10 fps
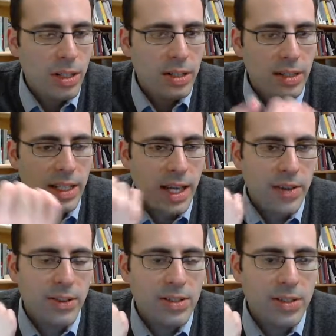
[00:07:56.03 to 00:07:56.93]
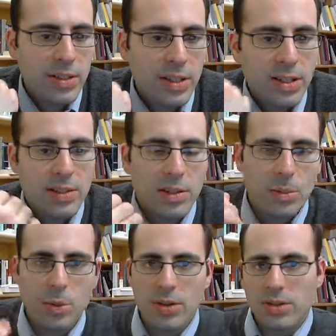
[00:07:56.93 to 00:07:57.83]
and then the evidence are the things that you
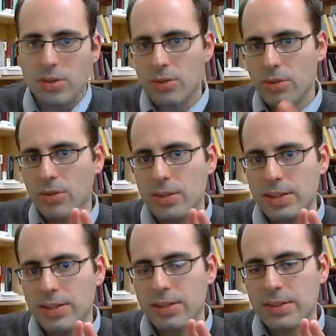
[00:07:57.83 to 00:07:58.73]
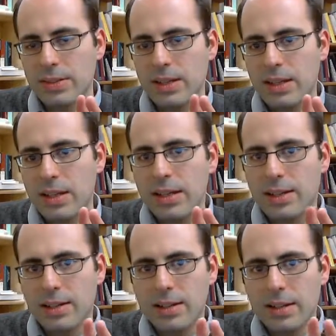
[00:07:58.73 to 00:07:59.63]
point to through the reasons
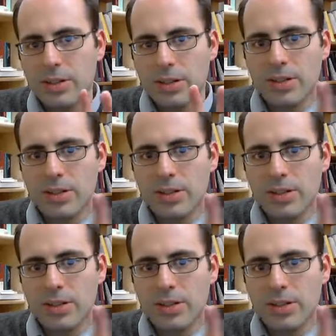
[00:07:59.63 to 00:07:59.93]
in order